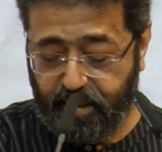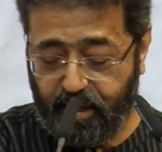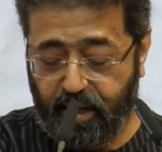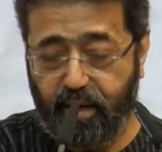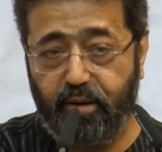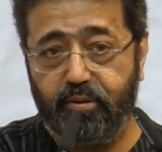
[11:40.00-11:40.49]

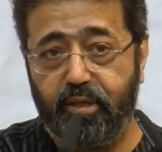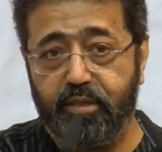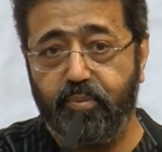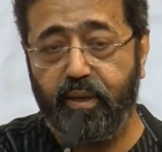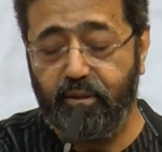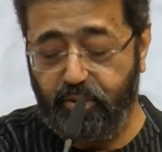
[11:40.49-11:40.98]
How
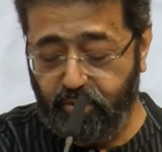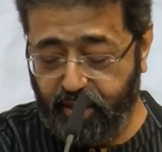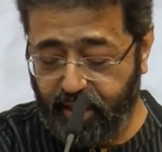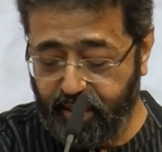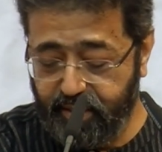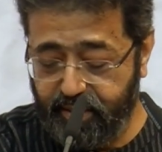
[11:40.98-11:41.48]
does one
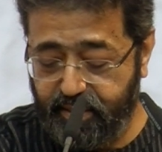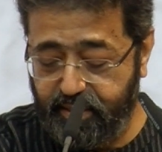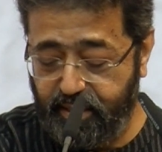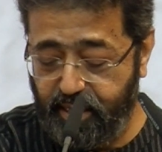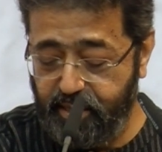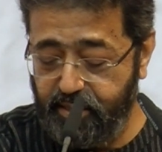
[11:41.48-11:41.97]
locate,
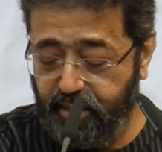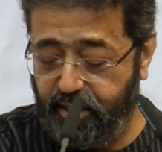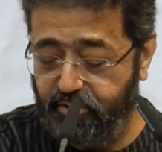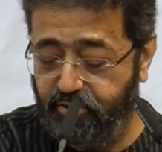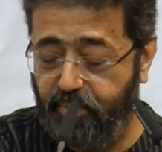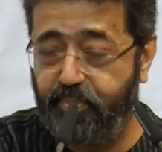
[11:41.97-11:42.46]
see,
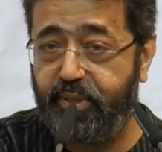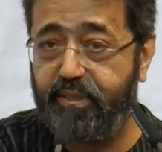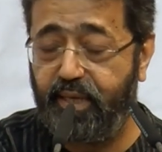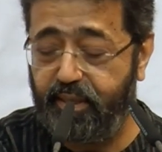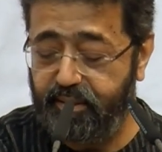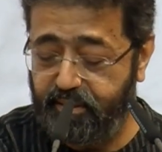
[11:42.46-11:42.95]
and
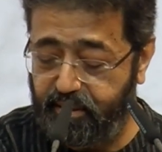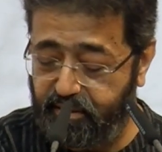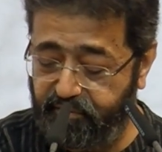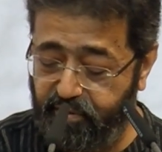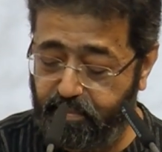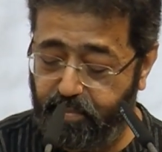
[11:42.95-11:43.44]
represent the
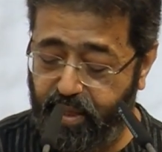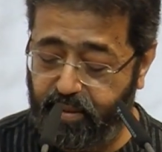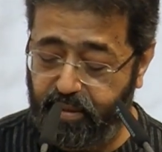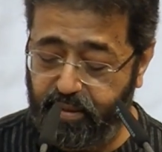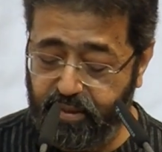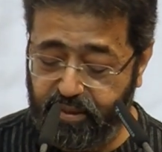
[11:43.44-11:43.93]
different
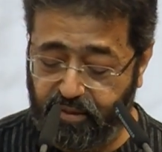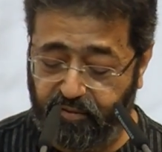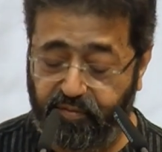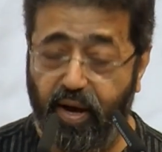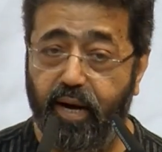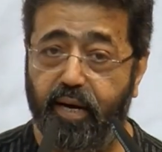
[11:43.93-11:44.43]
methods
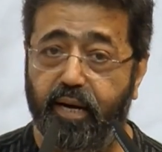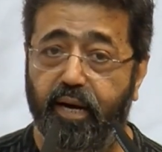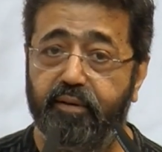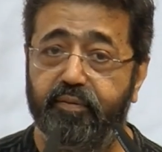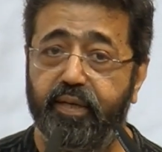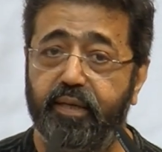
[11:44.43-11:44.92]
of
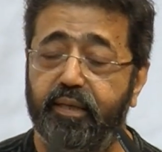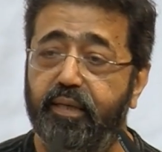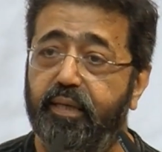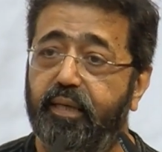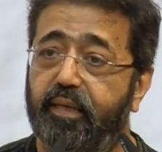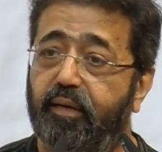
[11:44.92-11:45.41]

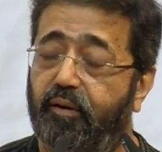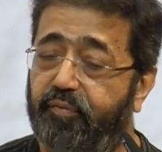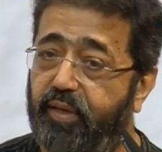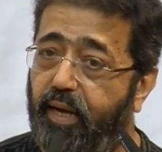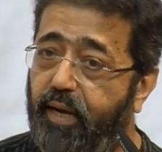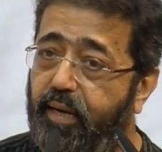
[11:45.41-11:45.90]

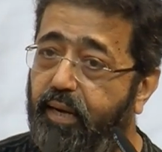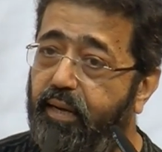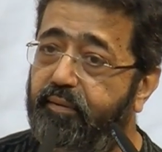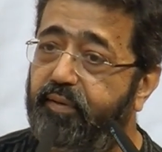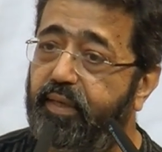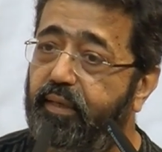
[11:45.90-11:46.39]
the
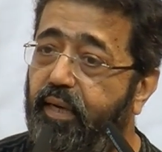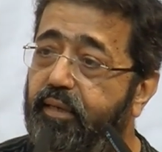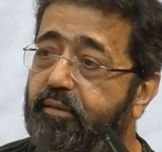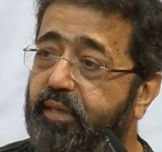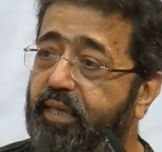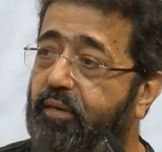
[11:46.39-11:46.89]
archiving
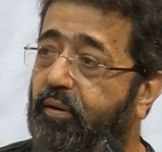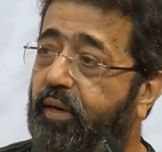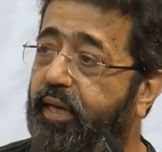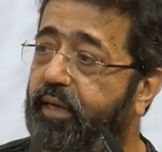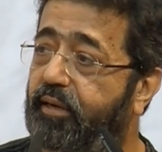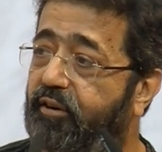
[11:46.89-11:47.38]
and
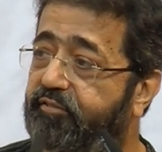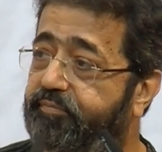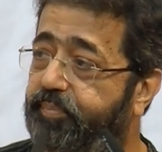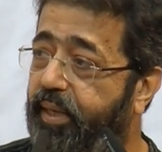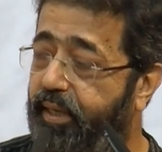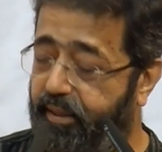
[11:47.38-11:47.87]
recalling of
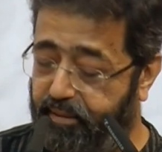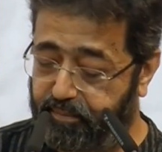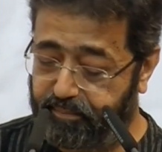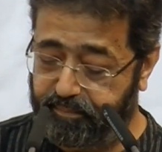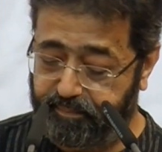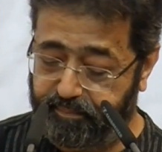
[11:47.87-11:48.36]
pain?
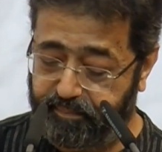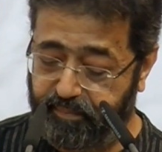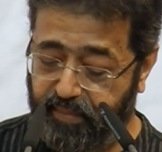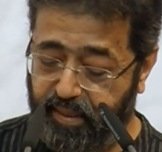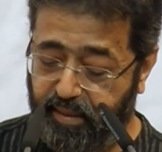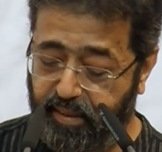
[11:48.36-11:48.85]

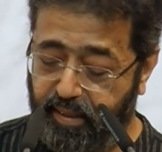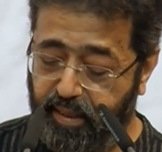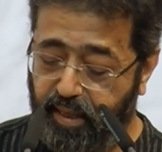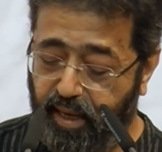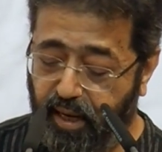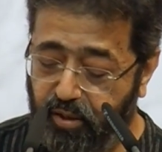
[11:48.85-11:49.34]

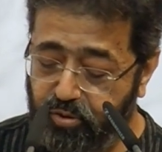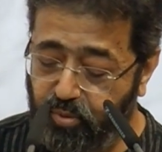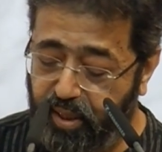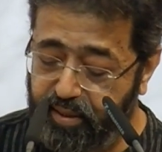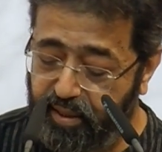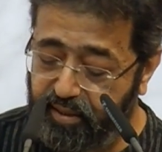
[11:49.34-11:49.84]
How to
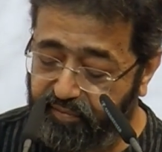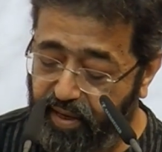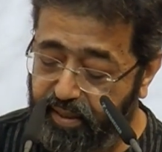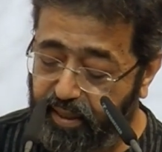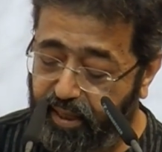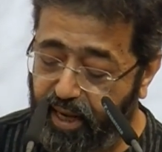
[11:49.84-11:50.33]

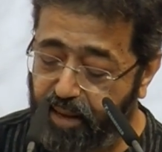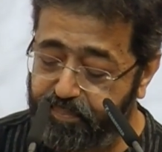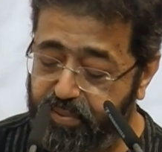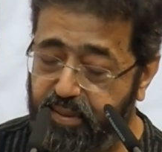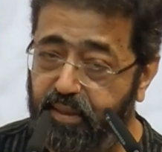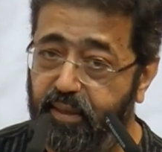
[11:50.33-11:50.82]
identify the
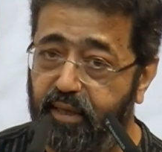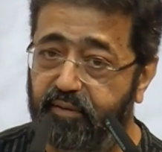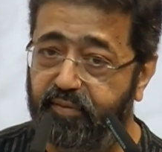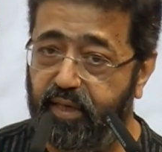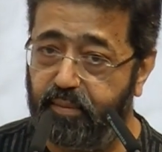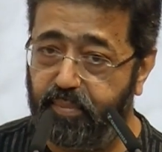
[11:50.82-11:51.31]
gaps in the
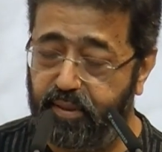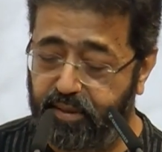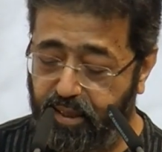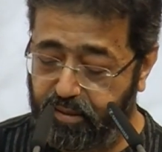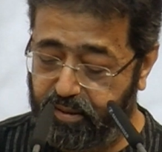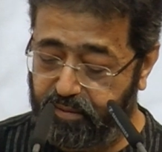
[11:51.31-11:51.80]
available
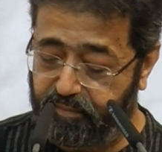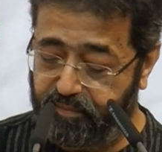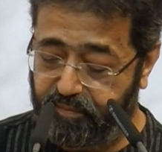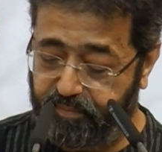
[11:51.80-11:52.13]
narrative?